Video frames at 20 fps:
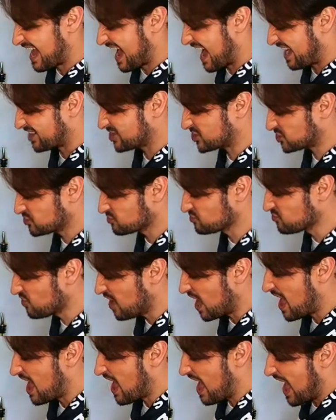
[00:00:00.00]
cashew,
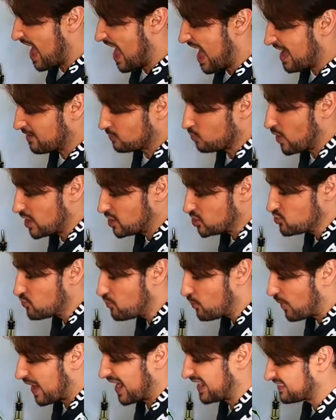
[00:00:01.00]
and when you
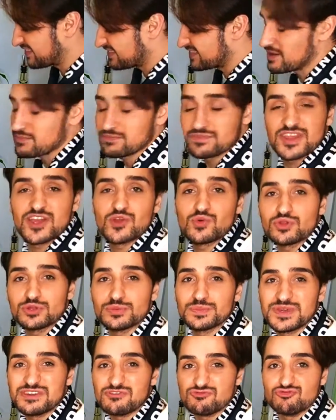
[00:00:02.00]
bite them they
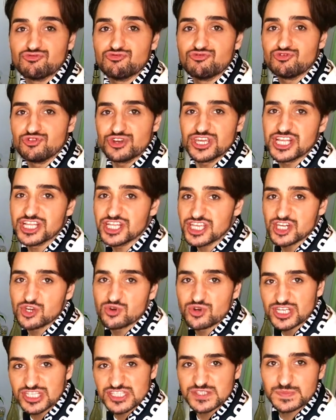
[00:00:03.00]
will be really
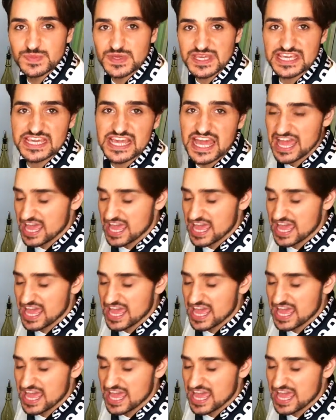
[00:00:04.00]
crispy